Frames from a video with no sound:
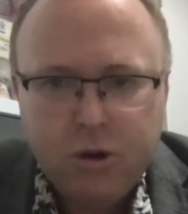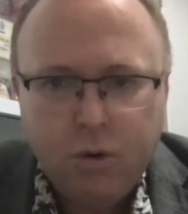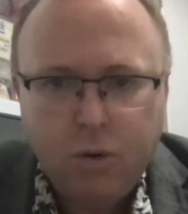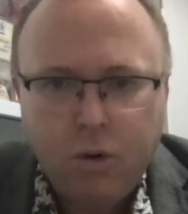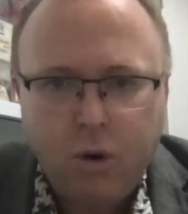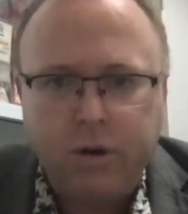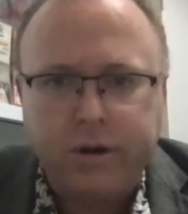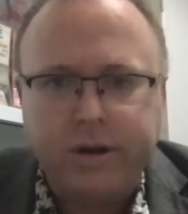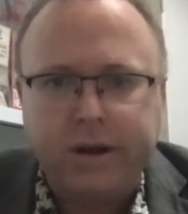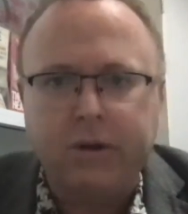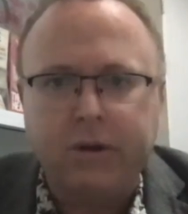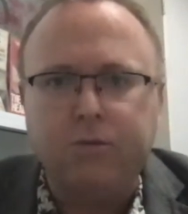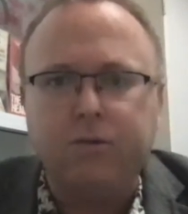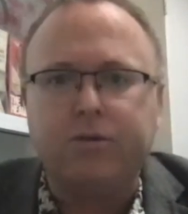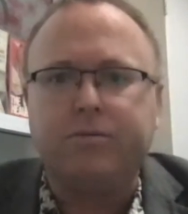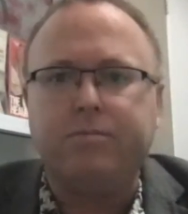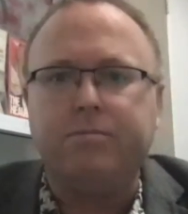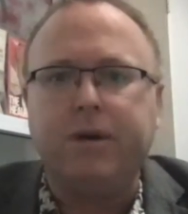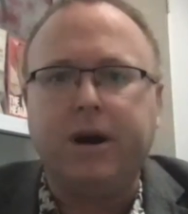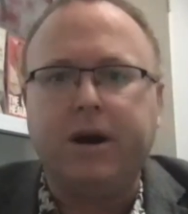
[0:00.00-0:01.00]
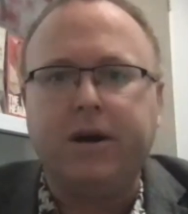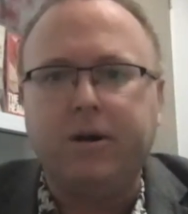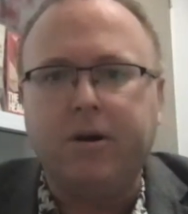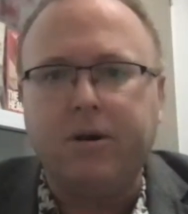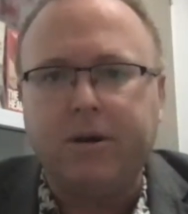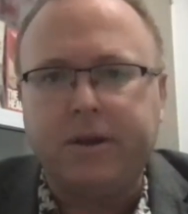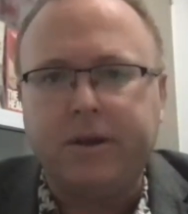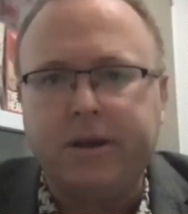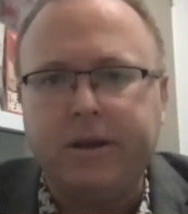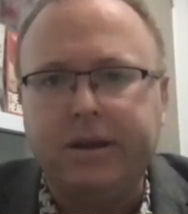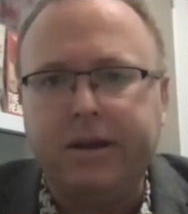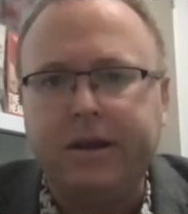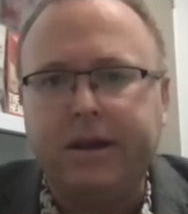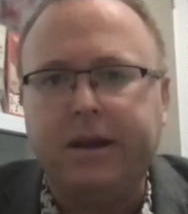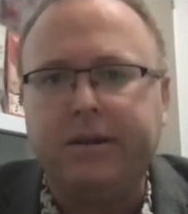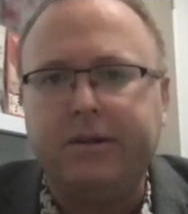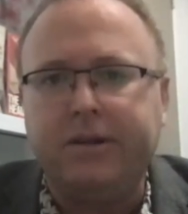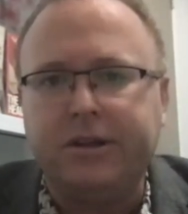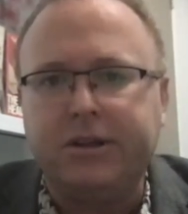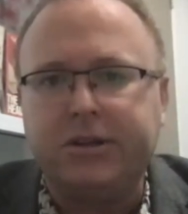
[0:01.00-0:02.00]
working with monarchy
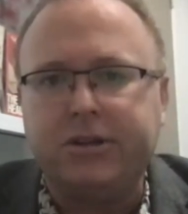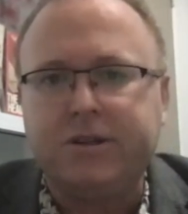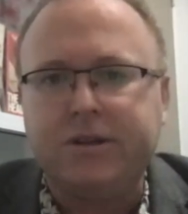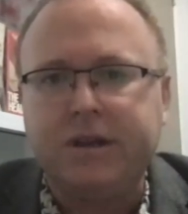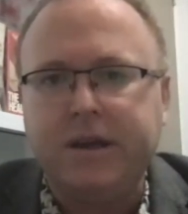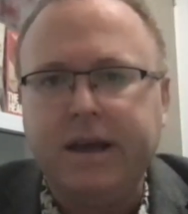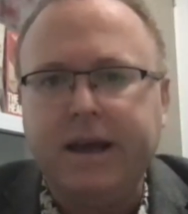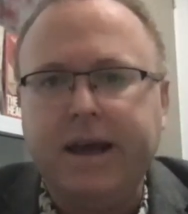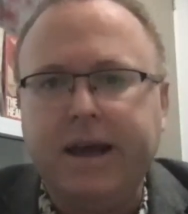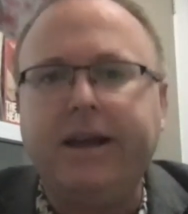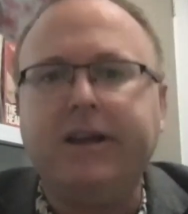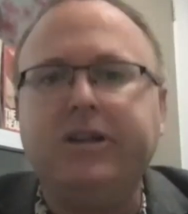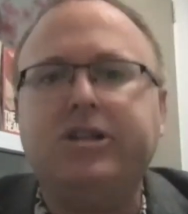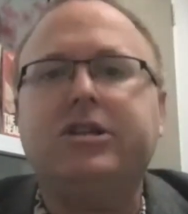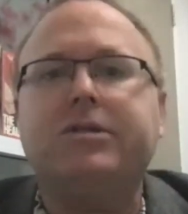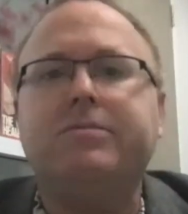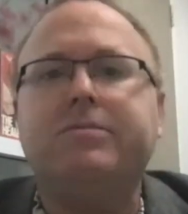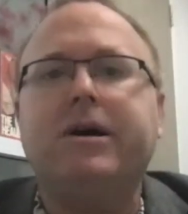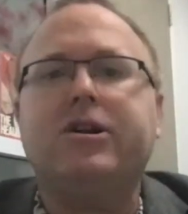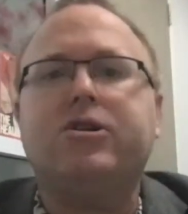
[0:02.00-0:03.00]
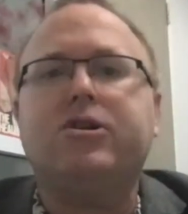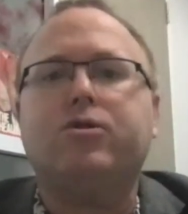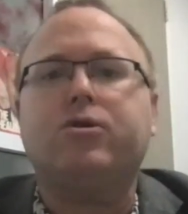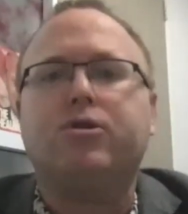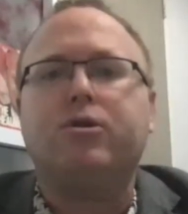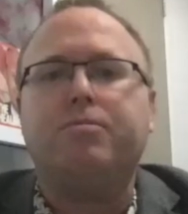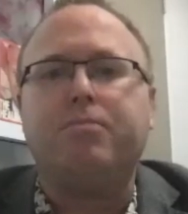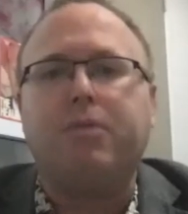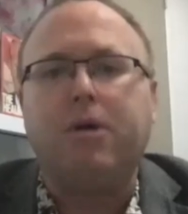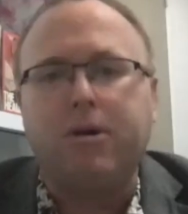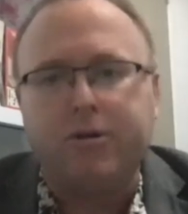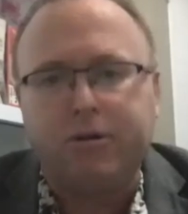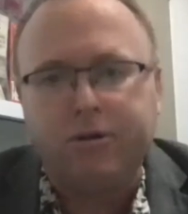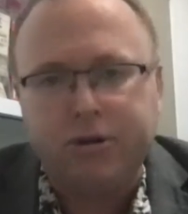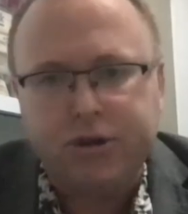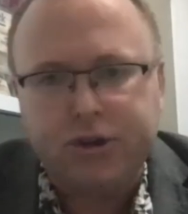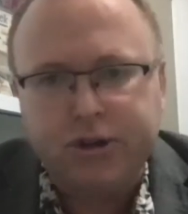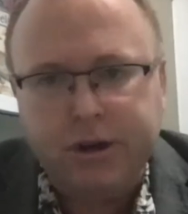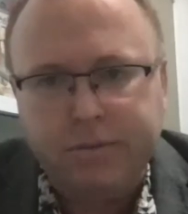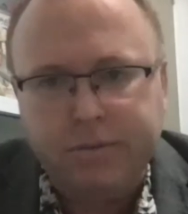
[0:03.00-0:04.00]
in this asymmetrical partnership